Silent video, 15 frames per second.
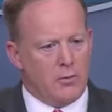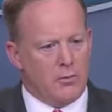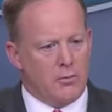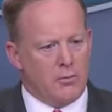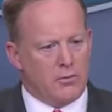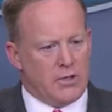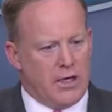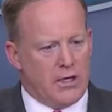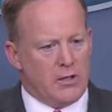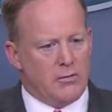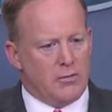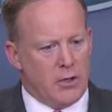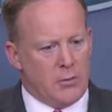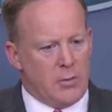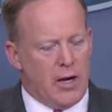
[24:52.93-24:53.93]
um,
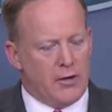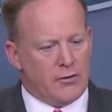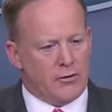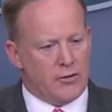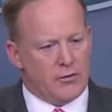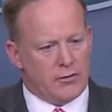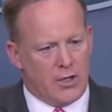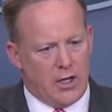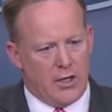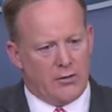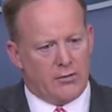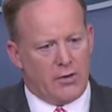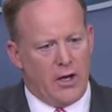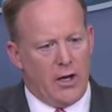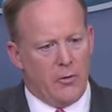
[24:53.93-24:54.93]
taking very positive
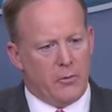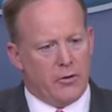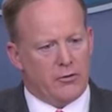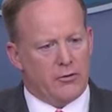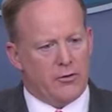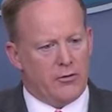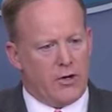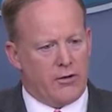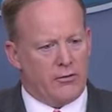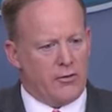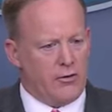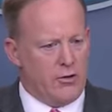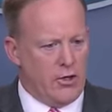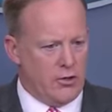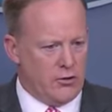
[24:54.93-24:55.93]
signs to help us
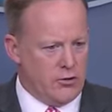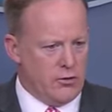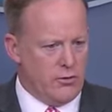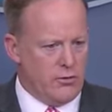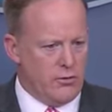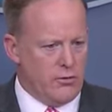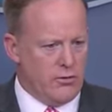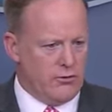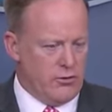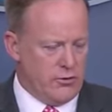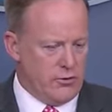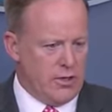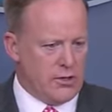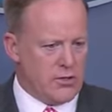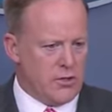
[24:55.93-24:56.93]
address the issue, the
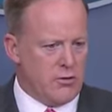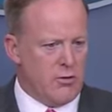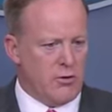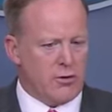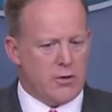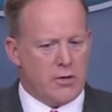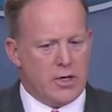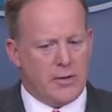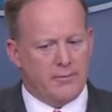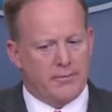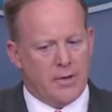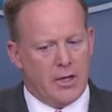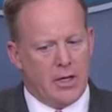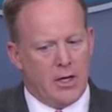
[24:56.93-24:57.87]
situation in North Korea.